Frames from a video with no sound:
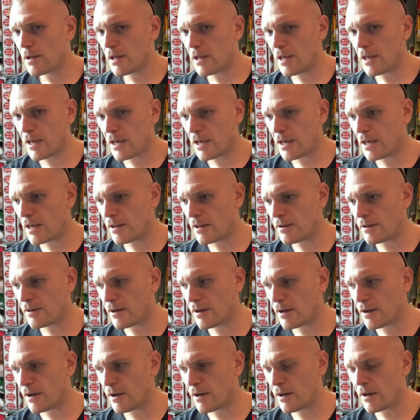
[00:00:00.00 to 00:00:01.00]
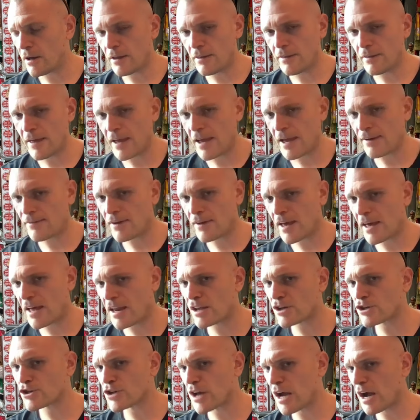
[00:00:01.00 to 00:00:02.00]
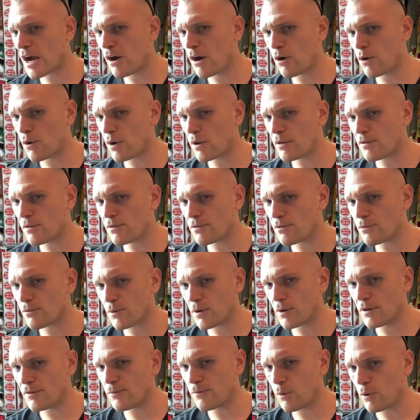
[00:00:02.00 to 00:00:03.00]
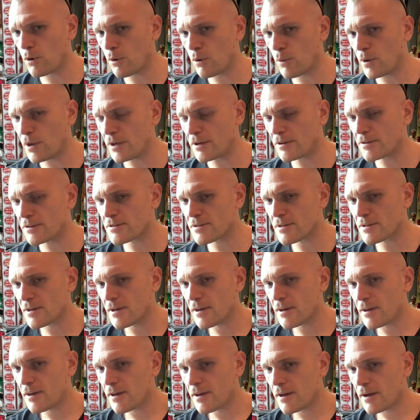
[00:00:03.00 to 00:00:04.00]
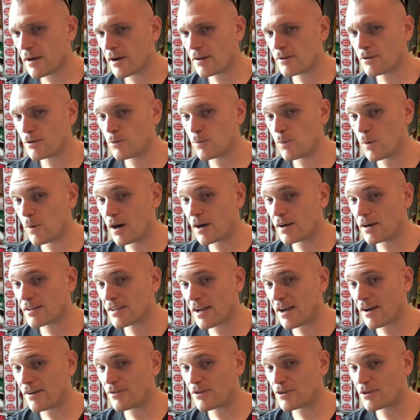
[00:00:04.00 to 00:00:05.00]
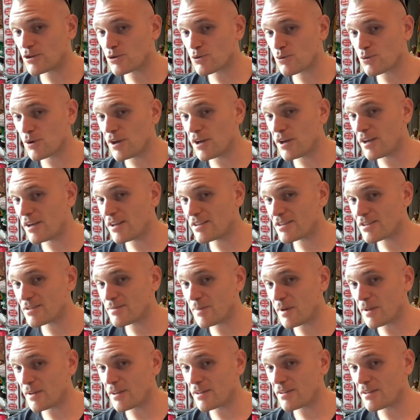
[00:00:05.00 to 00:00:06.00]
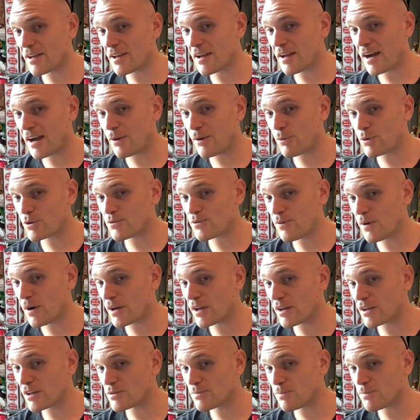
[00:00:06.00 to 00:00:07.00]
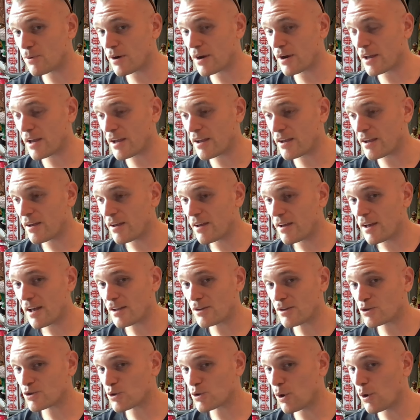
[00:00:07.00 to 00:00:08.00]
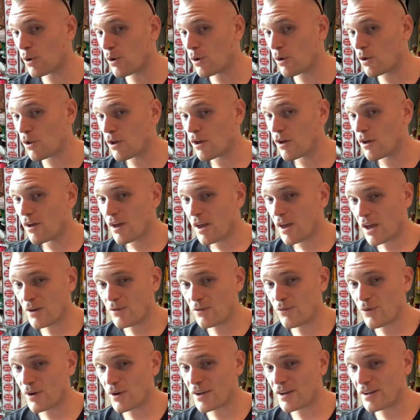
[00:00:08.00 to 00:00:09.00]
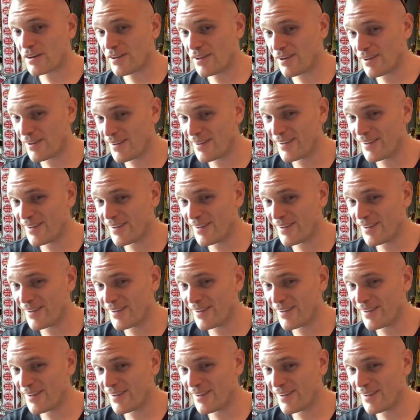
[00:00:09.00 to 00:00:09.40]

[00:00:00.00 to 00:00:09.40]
and uh, they haven't had a shower in three four weeks, and you walk down the street smelling like Irish fucking spring, and Skull and freaking,